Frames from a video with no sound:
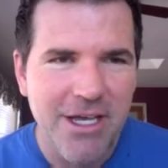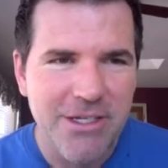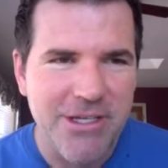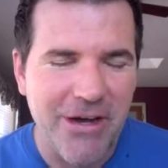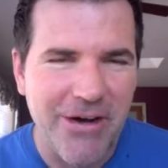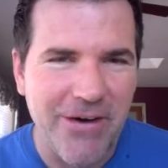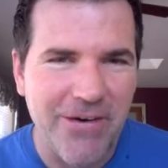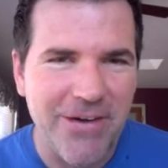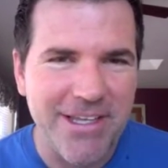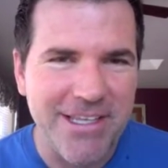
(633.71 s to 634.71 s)

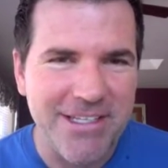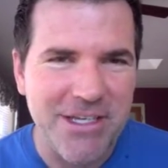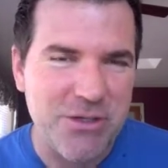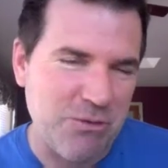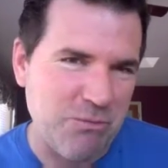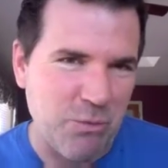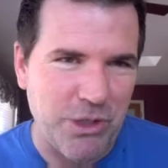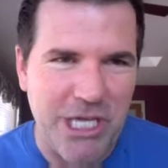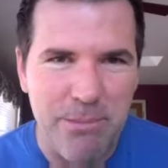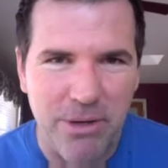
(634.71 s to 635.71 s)
So just
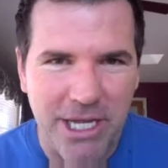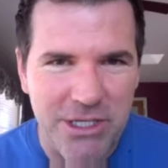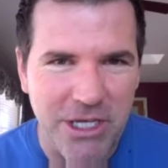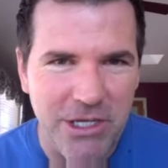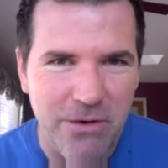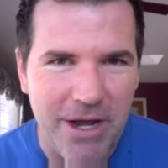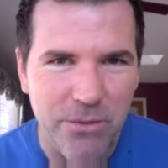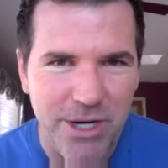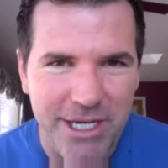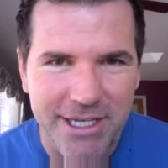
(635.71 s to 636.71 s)
continue on
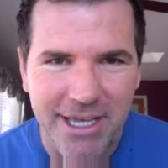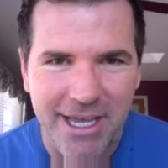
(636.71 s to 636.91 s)
reading,